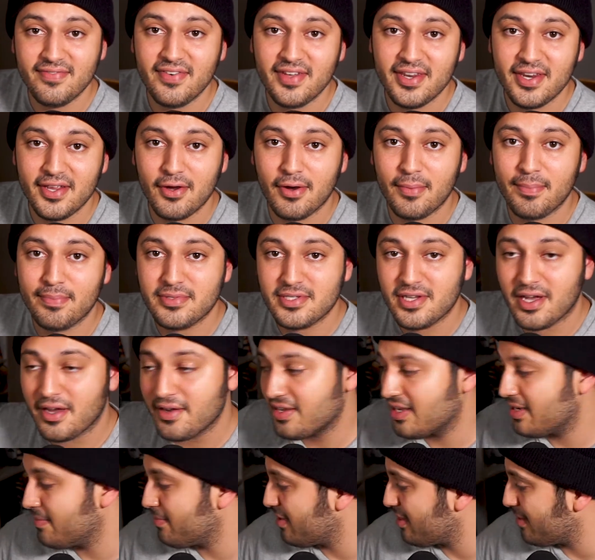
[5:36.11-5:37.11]
video
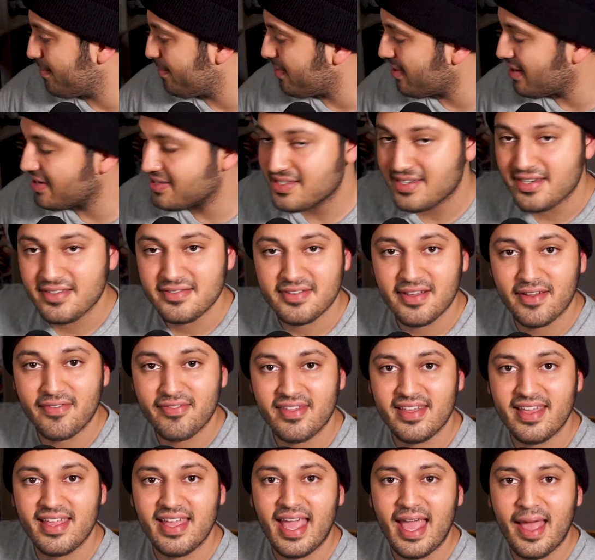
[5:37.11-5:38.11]
talking about the positives of the